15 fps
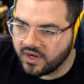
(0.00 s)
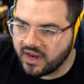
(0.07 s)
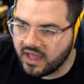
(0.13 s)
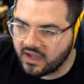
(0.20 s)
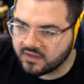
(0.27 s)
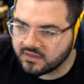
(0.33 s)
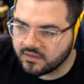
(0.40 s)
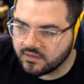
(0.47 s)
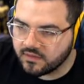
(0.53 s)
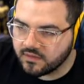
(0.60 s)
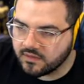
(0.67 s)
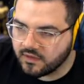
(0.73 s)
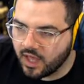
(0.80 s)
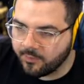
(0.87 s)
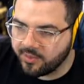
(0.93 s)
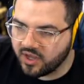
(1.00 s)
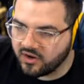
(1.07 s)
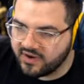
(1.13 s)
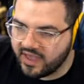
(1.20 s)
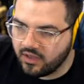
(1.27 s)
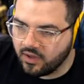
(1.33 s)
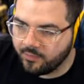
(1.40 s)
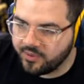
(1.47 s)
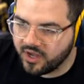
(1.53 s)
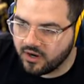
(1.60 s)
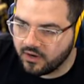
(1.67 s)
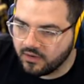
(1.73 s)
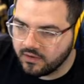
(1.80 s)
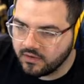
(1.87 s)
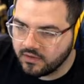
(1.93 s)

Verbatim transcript: knock. Mom, up here now, up here. Bro.